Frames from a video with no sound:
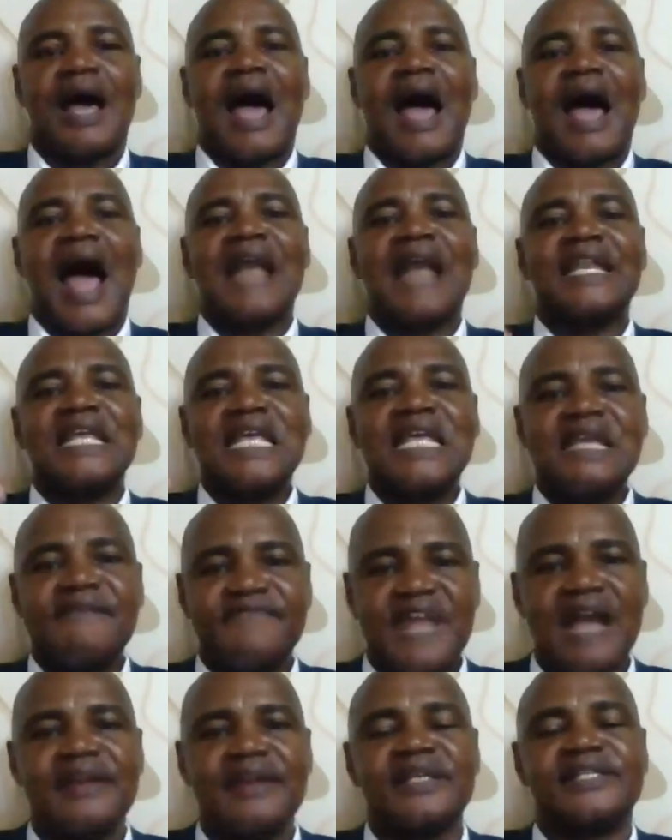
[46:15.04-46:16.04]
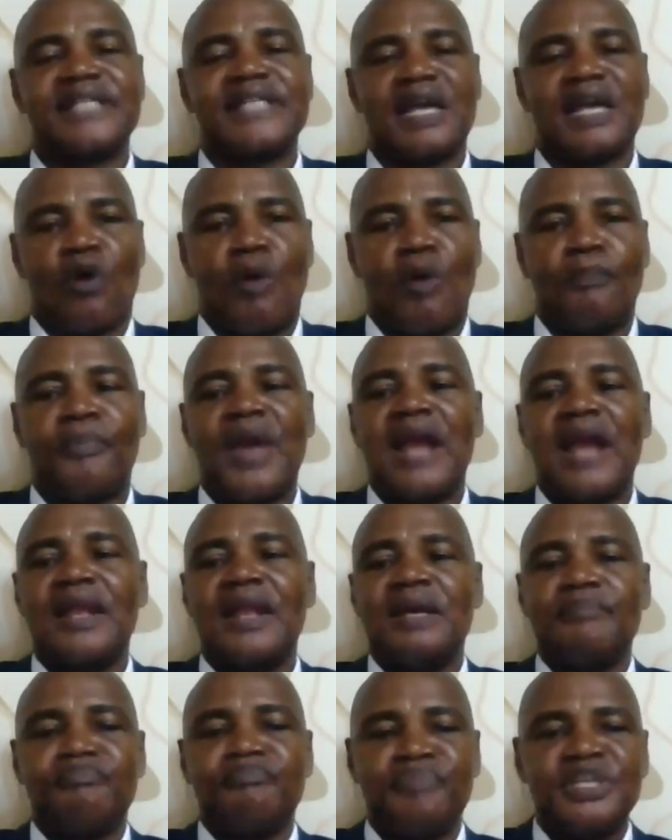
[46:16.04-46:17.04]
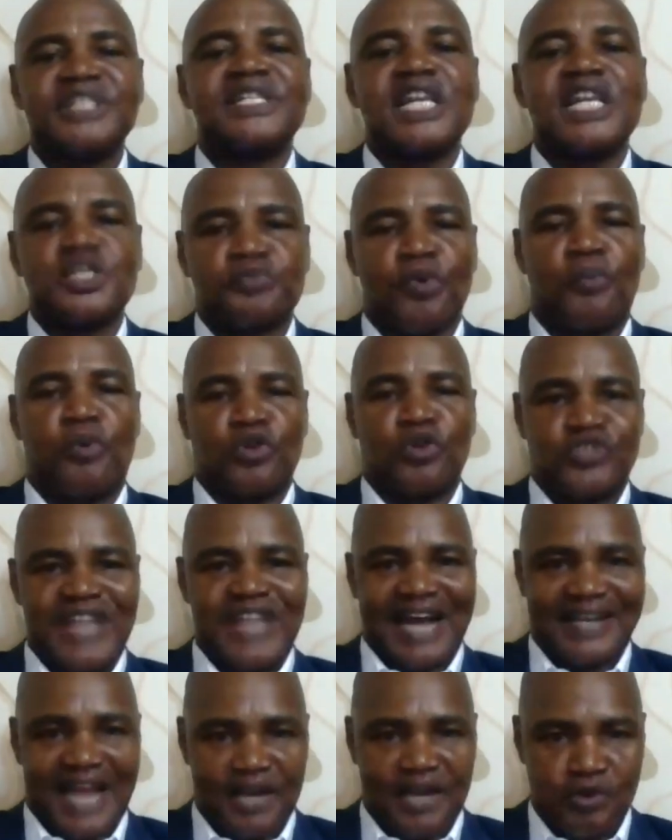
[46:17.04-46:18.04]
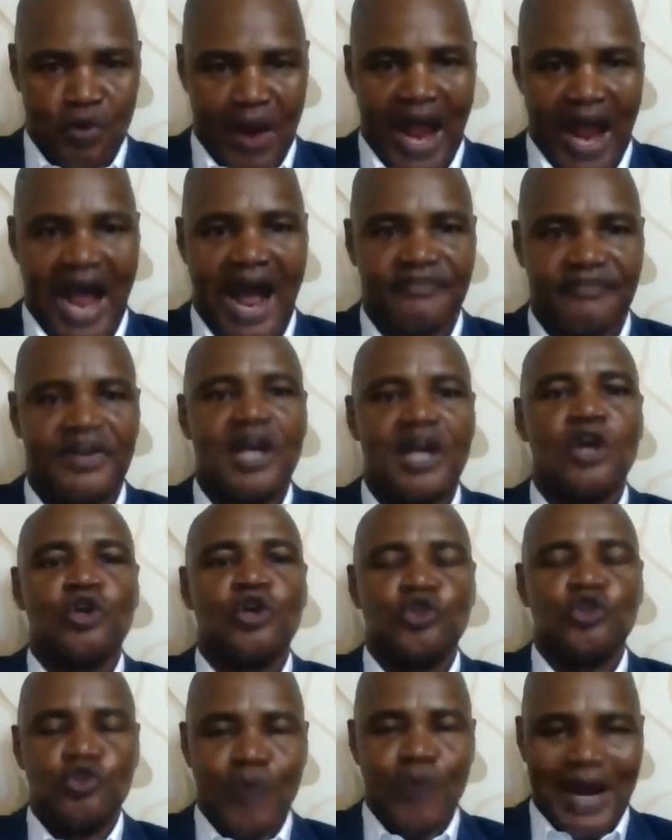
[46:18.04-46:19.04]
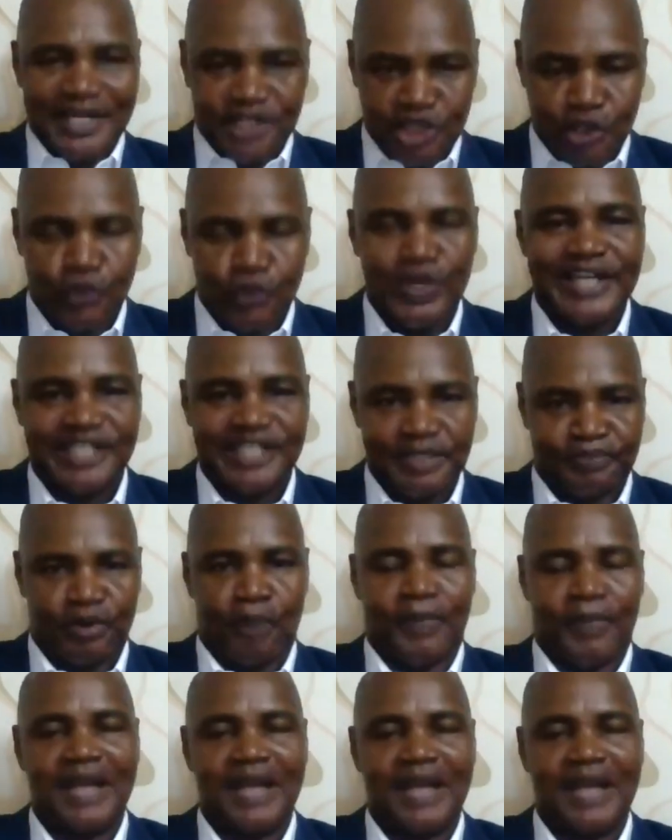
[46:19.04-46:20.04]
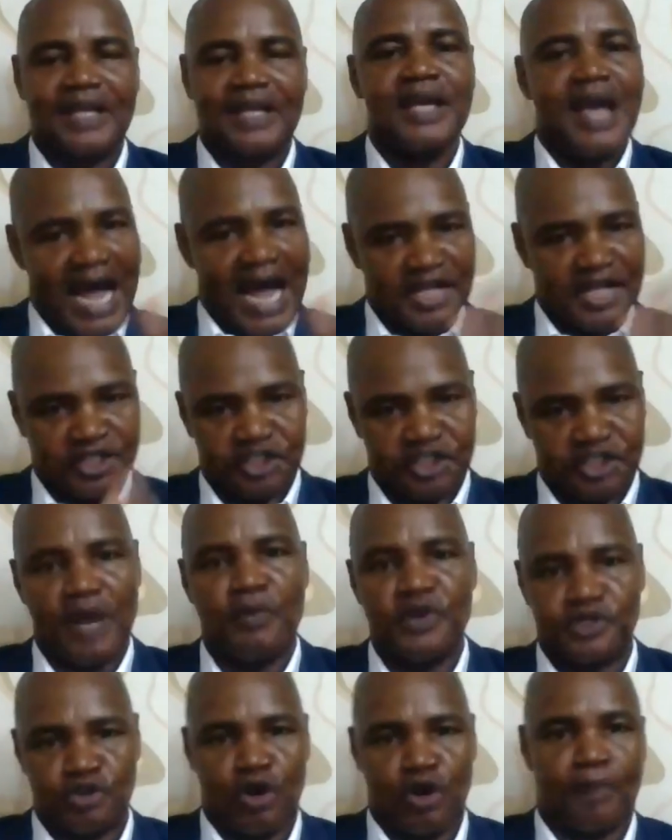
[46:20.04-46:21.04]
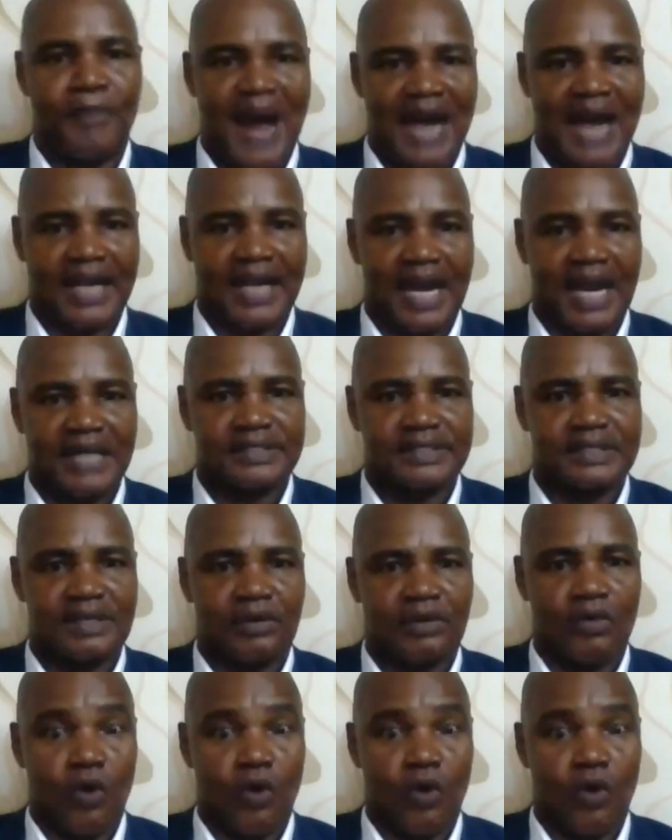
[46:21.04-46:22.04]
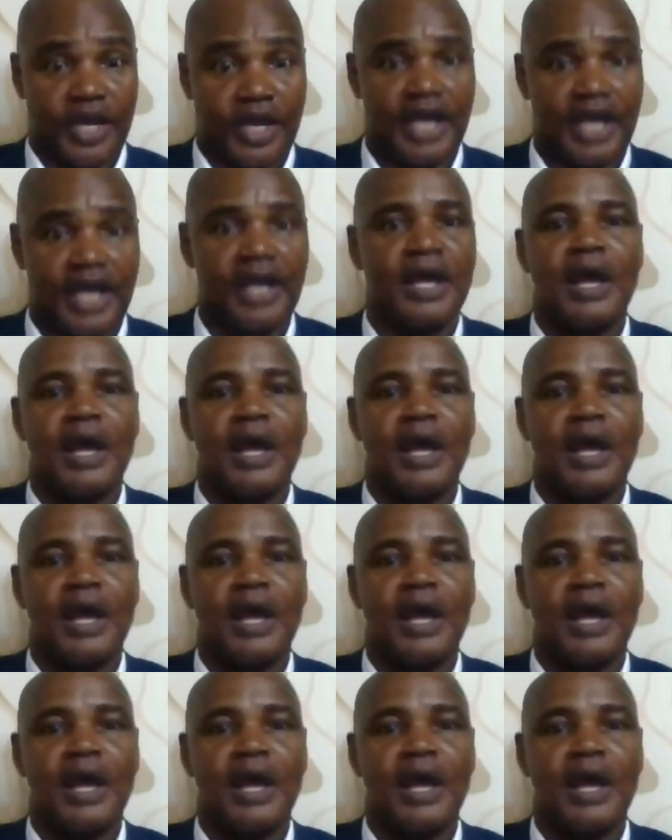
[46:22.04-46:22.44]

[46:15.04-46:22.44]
And if there is a compelling business proposal that you have, you articulate it properly and share with your bankers, okay?